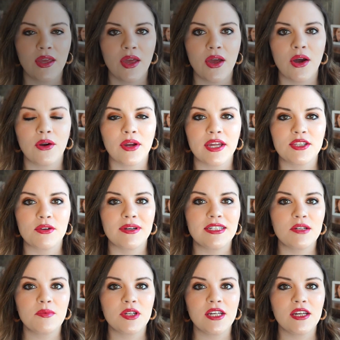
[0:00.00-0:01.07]
Okay, so I
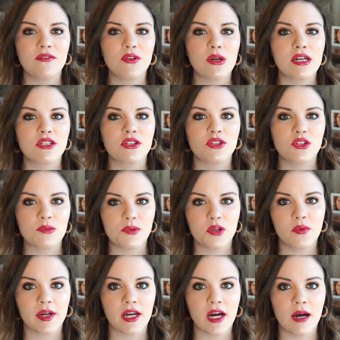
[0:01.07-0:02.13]
did want to give you guys a super
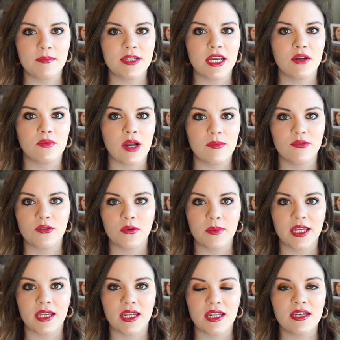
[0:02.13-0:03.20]
quick update right before we
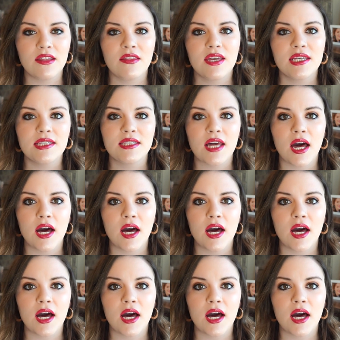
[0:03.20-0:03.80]
get into this.